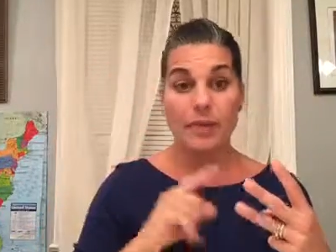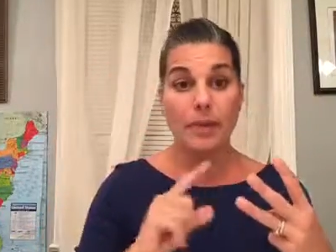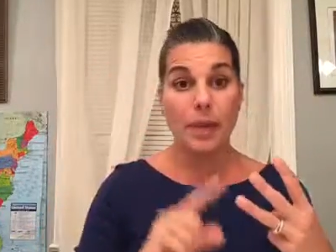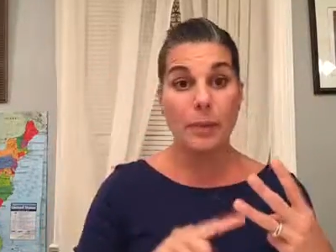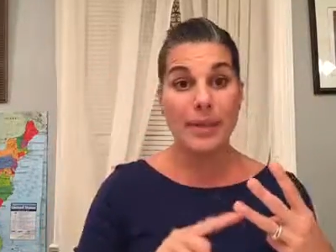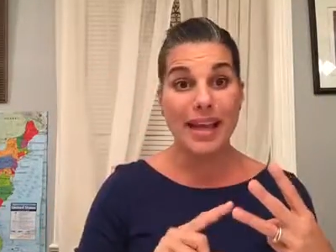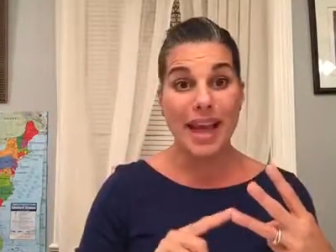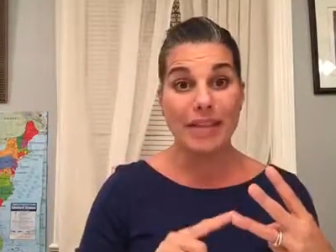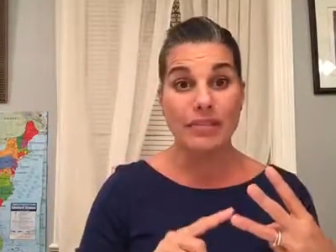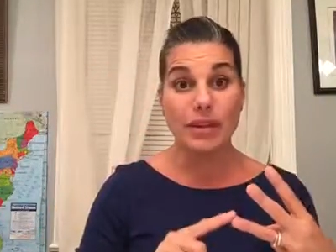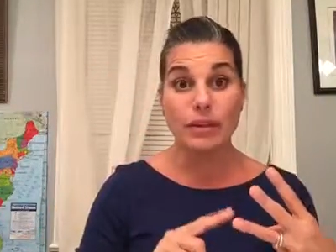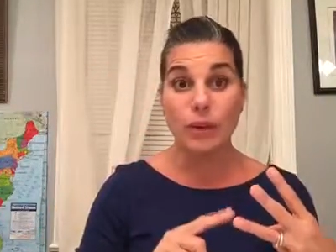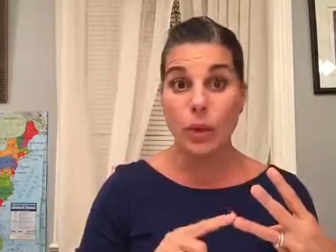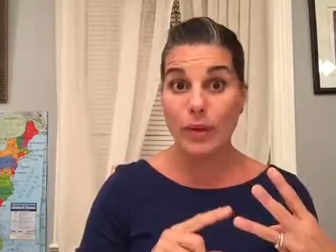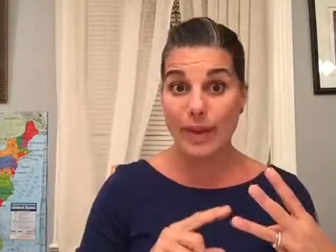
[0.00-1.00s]
Then we have the
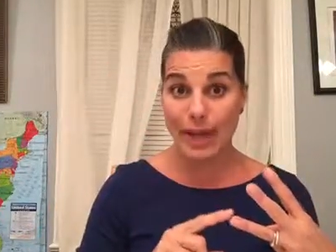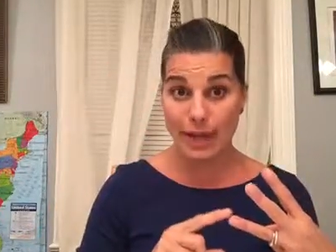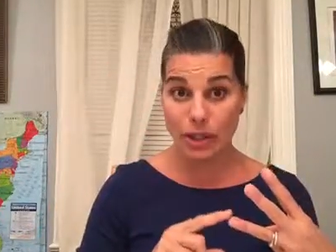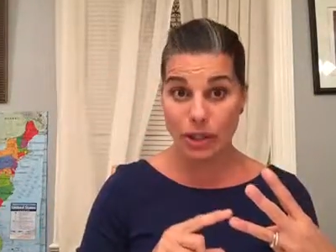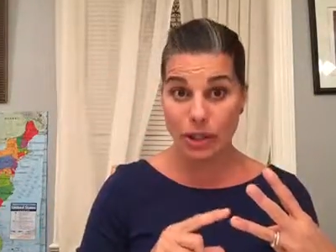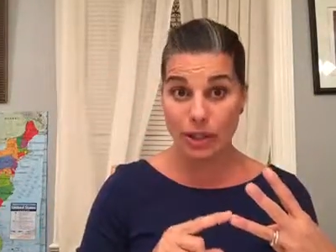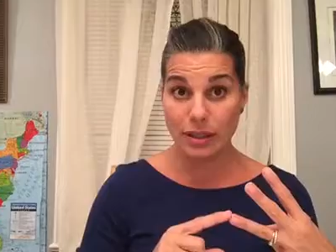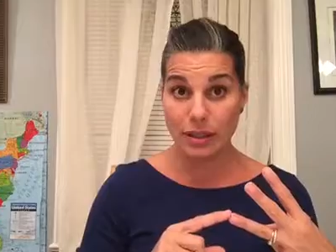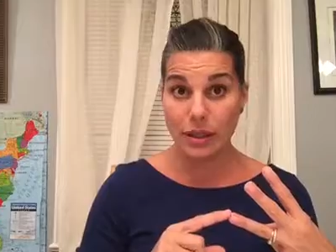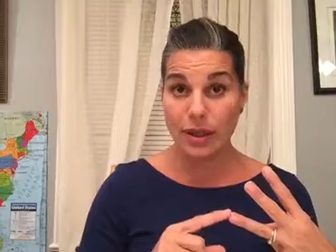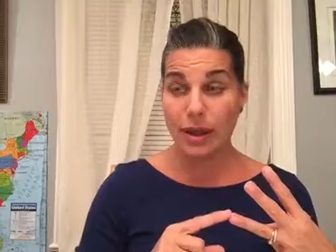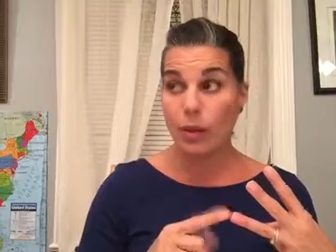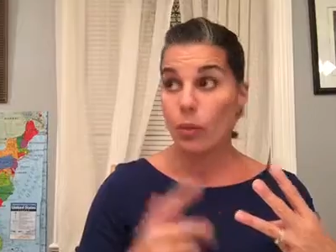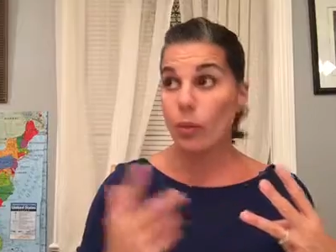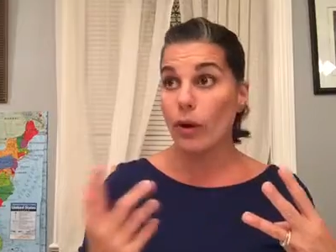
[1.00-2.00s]
location.
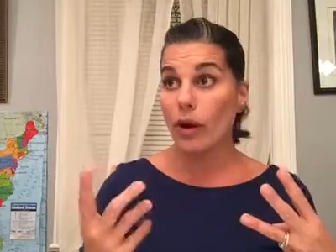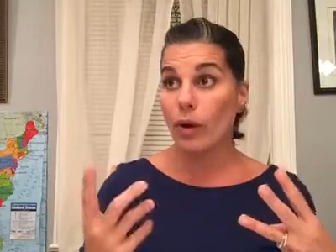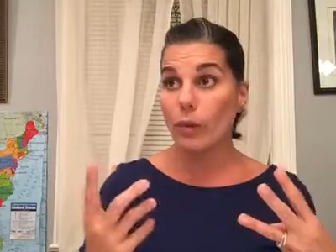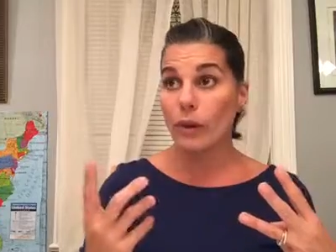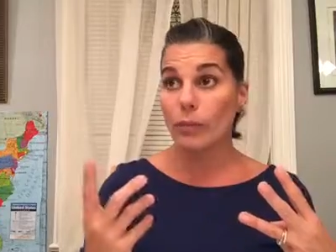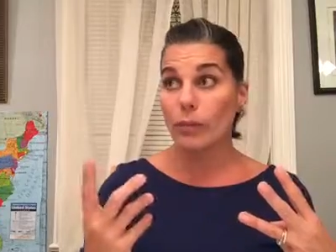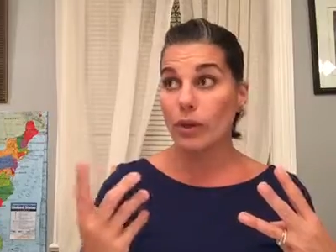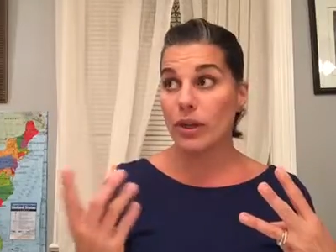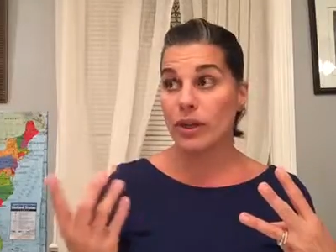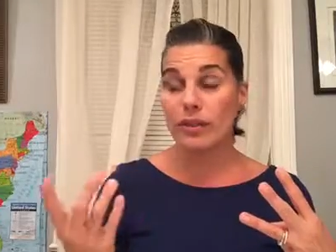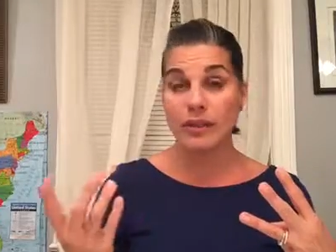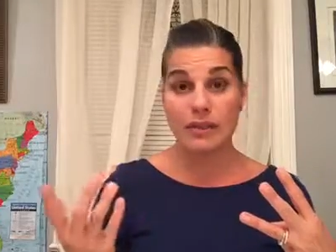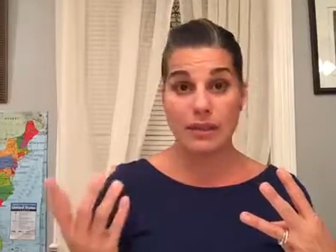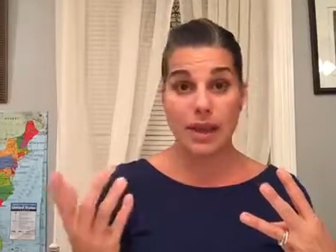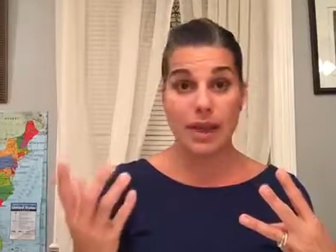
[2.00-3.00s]
Where are we putting
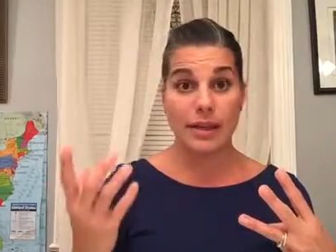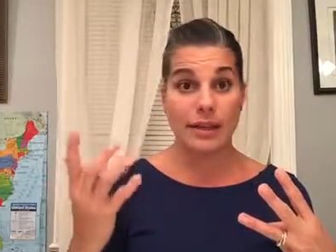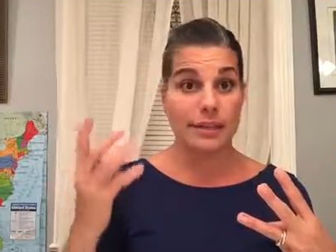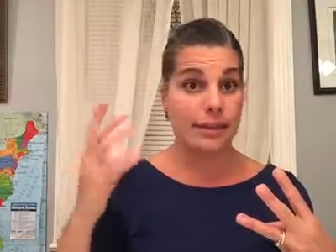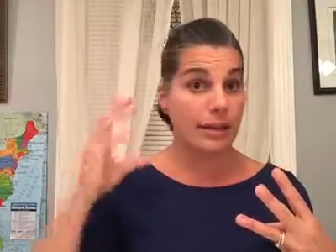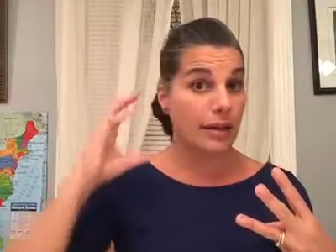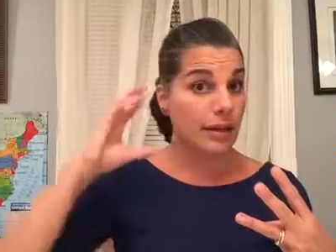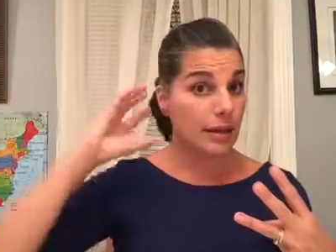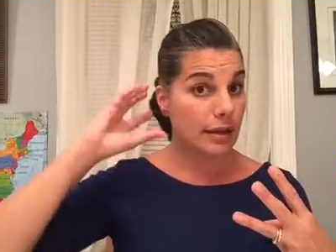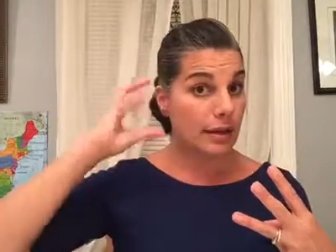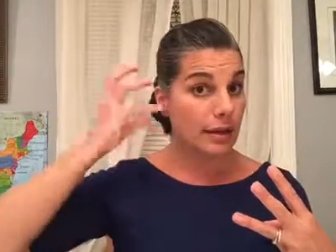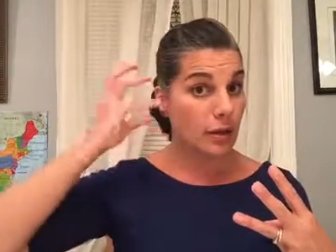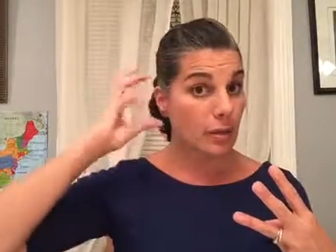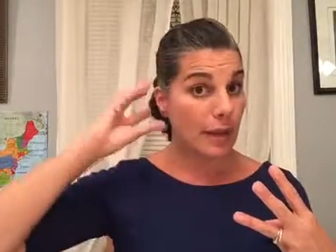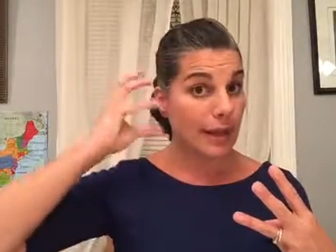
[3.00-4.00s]
the sign? Is it
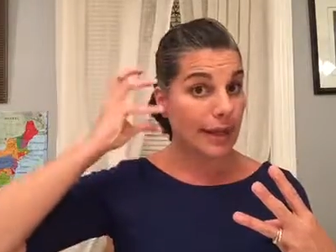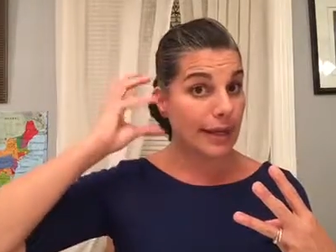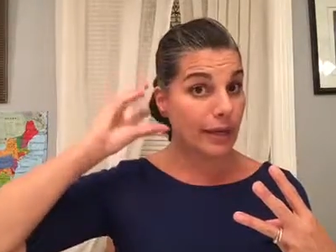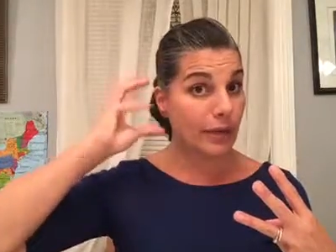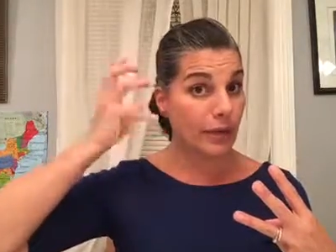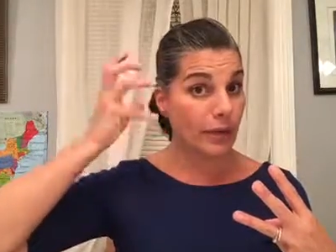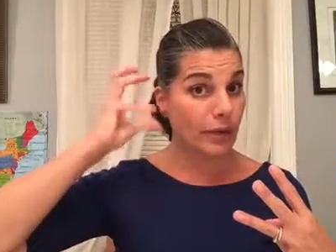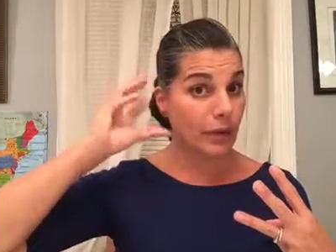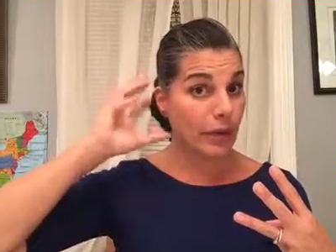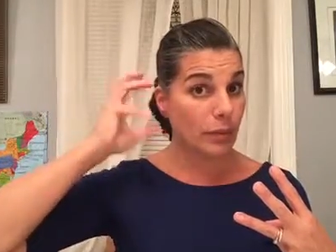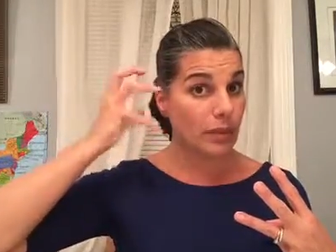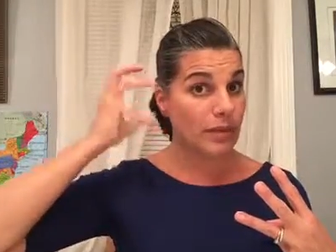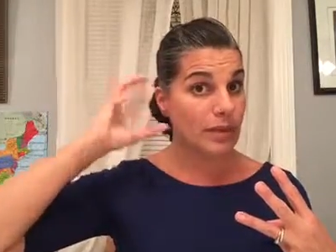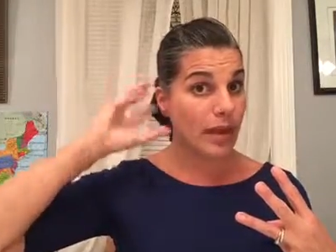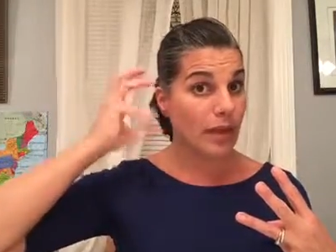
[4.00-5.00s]
near my ear, like
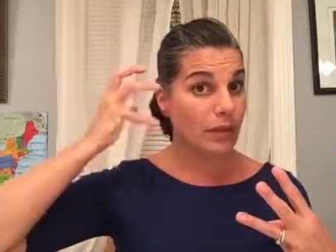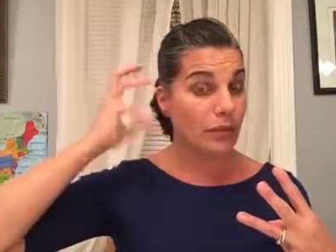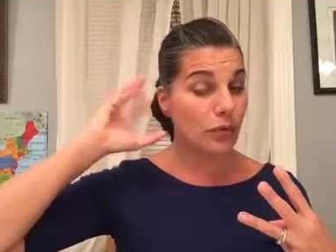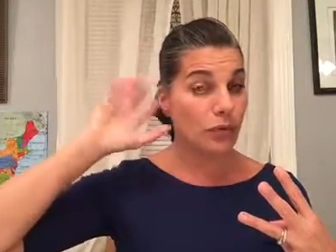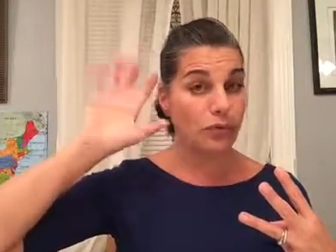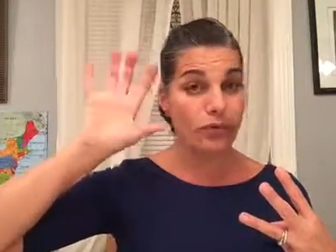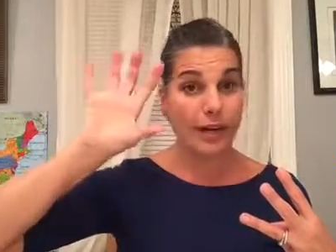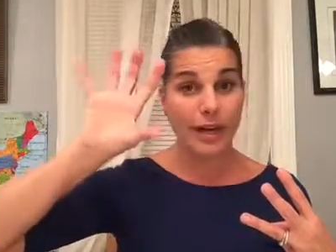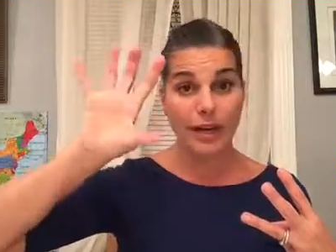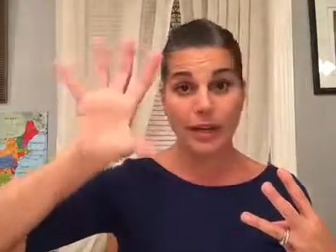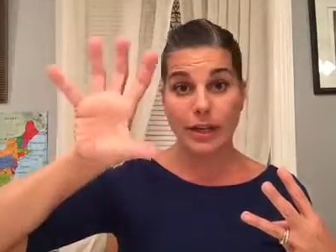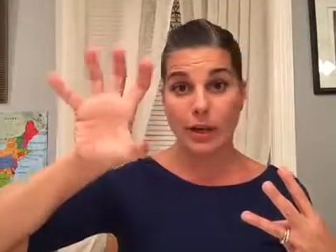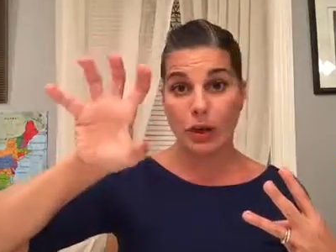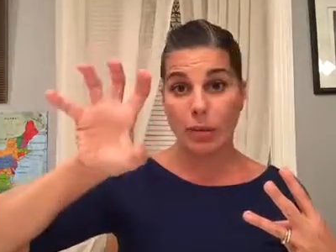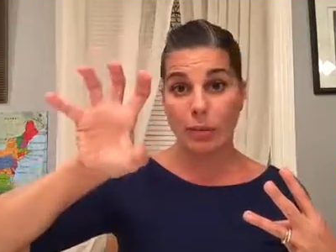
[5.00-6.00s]
we sign for
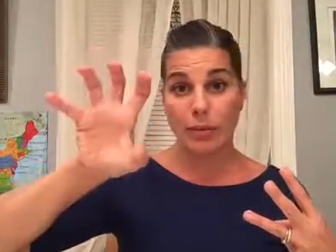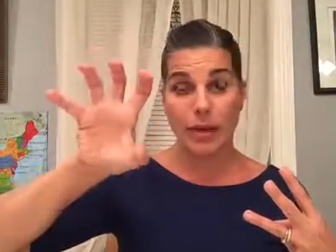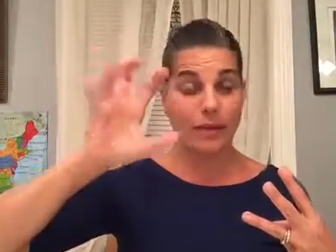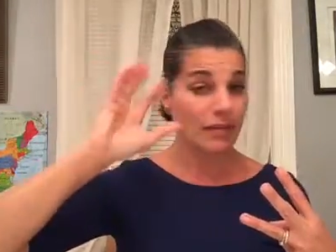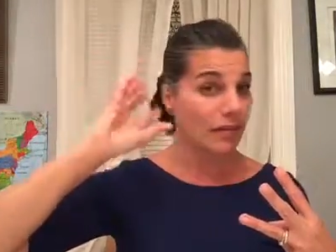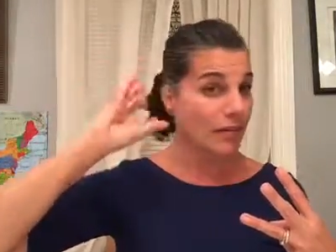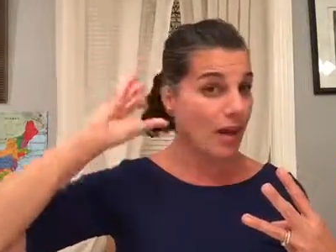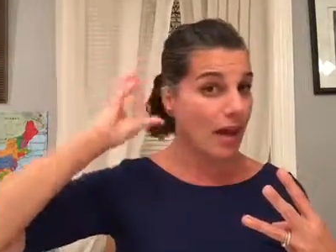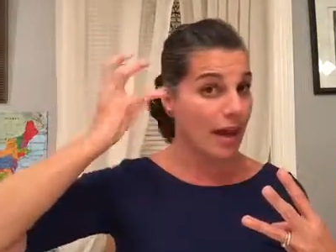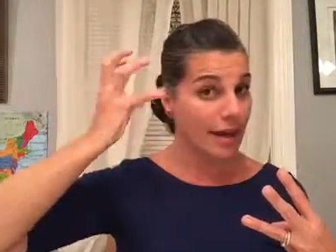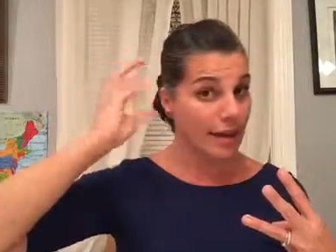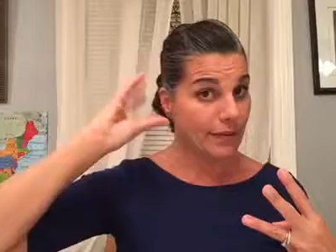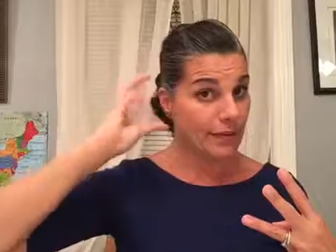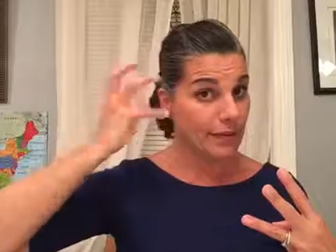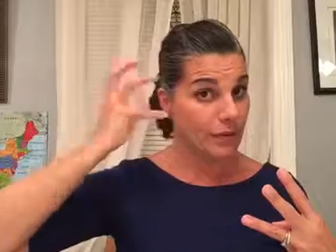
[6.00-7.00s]
radio, bent
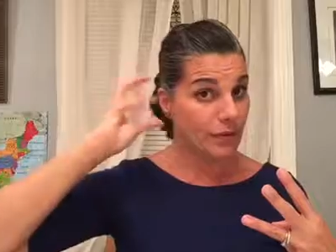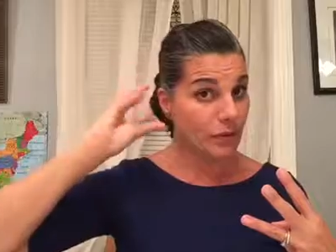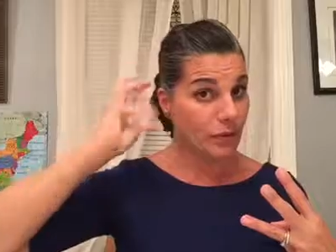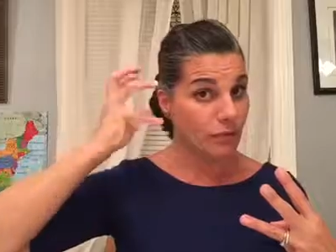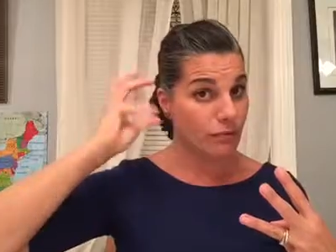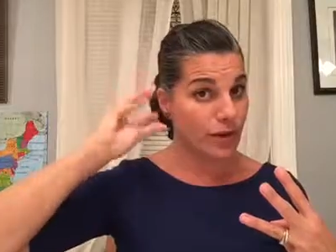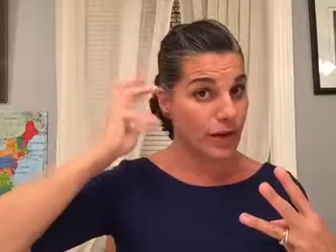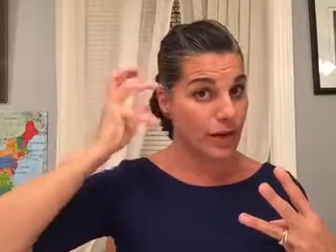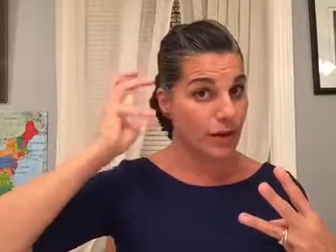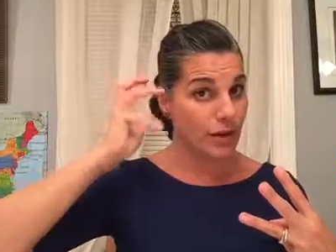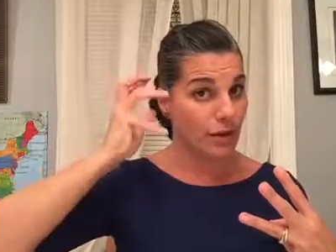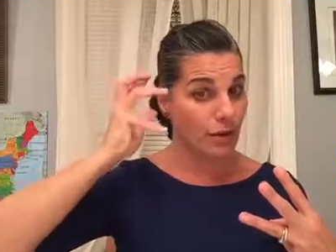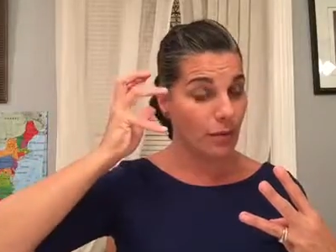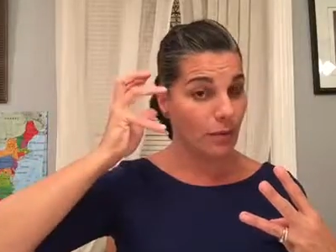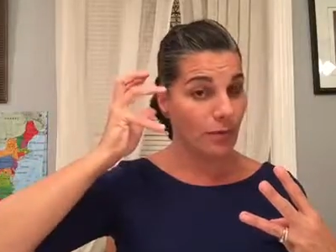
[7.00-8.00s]
5s for
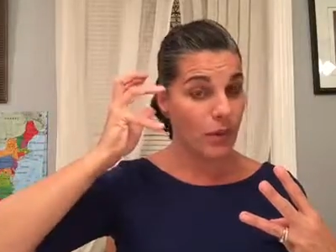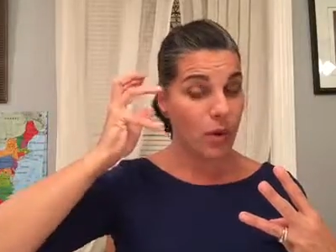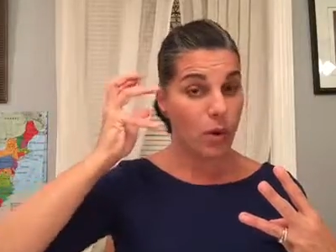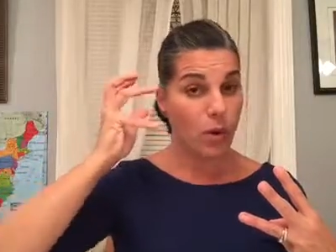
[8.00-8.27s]
radio?